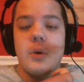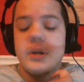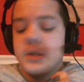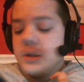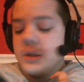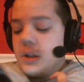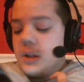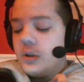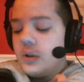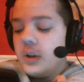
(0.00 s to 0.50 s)
It's
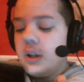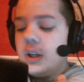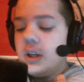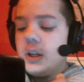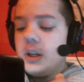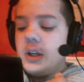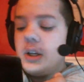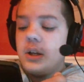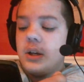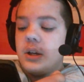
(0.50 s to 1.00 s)

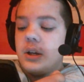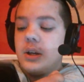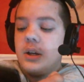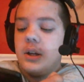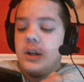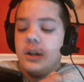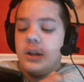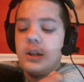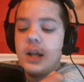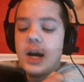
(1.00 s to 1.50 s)
literally
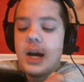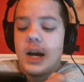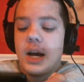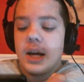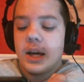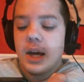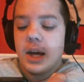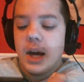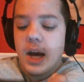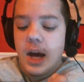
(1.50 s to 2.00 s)

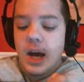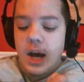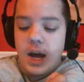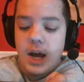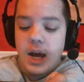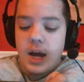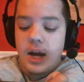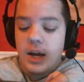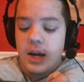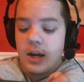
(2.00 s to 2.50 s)
like
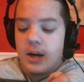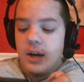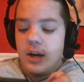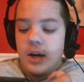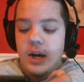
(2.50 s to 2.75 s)
a